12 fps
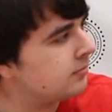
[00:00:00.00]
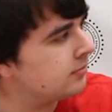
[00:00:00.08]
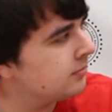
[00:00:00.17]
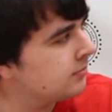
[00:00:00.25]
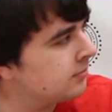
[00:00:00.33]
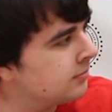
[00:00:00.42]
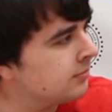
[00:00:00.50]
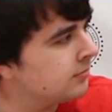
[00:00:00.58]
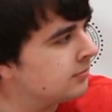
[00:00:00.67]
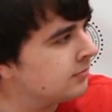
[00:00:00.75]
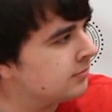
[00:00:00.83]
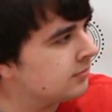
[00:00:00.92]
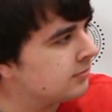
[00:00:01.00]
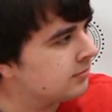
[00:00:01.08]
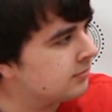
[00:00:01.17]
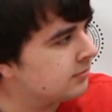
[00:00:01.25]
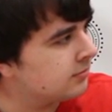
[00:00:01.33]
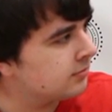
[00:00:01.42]

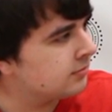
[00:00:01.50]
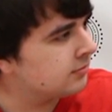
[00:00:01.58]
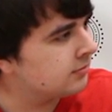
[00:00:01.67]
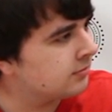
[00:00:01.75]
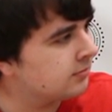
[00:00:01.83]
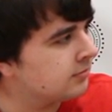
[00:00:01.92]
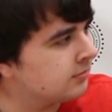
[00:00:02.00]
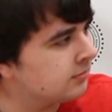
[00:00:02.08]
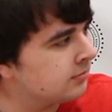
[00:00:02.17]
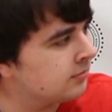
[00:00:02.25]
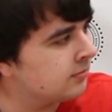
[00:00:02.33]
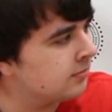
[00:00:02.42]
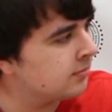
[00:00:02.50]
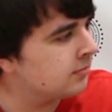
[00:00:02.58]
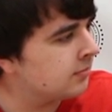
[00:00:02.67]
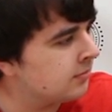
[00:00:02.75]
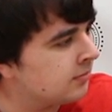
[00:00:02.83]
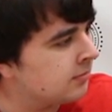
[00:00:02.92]

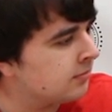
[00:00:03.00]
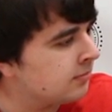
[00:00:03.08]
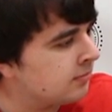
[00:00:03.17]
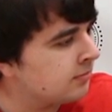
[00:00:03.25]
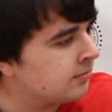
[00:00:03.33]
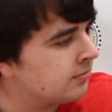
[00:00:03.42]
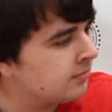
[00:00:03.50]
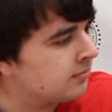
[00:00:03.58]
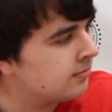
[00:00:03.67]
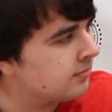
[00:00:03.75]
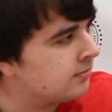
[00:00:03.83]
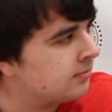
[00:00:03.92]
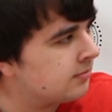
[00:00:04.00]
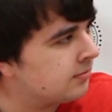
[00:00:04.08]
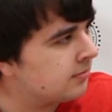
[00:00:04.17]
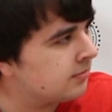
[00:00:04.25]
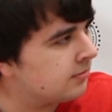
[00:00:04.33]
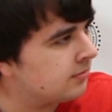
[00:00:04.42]

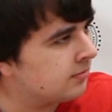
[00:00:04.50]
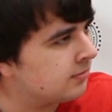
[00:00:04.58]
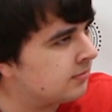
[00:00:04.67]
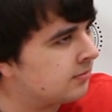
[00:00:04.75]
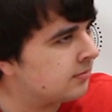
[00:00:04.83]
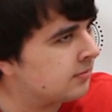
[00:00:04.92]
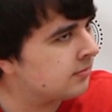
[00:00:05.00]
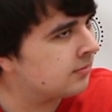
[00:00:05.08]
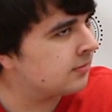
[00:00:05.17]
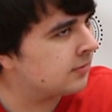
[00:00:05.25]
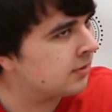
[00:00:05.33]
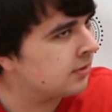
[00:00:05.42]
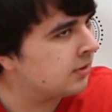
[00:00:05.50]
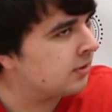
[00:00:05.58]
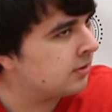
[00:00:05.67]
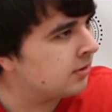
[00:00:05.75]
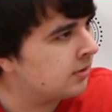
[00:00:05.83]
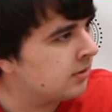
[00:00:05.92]

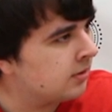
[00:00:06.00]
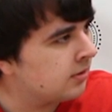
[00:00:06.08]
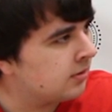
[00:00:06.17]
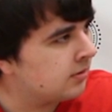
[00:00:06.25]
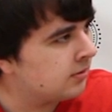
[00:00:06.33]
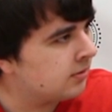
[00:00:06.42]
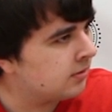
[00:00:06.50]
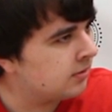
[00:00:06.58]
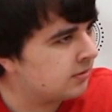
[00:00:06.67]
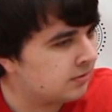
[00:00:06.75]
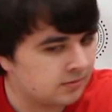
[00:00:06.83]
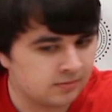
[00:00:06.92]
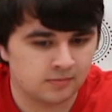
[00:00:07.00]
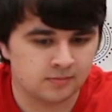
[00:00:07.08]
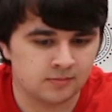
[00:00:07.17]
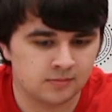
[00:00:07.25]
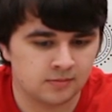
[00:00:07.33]
[no speech]